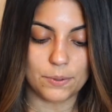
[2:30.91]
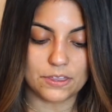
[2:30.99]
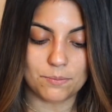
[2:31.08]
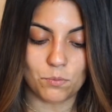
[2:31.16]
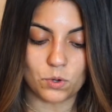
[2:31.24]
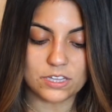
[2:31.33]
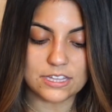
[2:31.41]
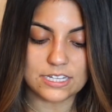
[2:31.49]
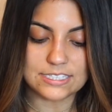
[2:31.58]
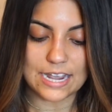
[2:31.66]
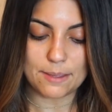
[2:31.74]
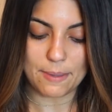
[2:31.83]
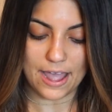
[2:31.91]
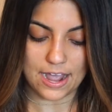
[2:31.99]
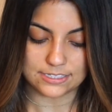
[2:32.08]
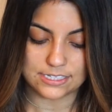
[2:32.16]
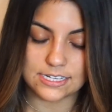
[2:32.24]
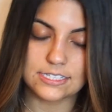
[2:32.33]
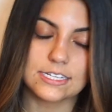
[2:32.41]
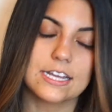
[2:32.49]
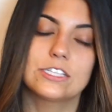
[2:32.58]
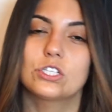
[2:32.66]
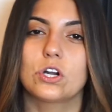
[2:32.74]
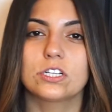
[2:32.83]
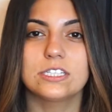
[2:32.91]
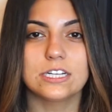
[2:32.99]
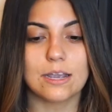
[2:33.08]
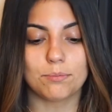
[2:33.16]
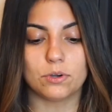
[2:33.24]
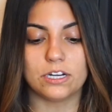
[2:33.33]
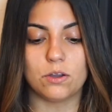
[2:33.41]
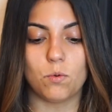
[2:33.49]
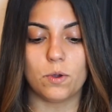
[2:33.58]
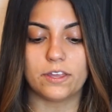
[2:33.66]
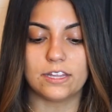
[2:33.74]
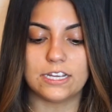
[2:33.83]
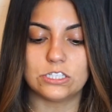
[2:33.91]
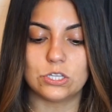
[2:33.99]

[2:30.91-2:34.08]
but the more that the day passes, it starts to get pretty oily.